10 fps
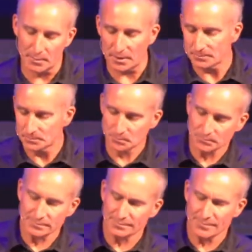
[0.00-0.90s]
me,
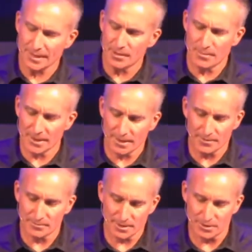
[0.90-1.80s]
hit me kind
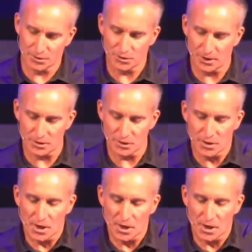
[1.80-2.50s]
of kind of strange.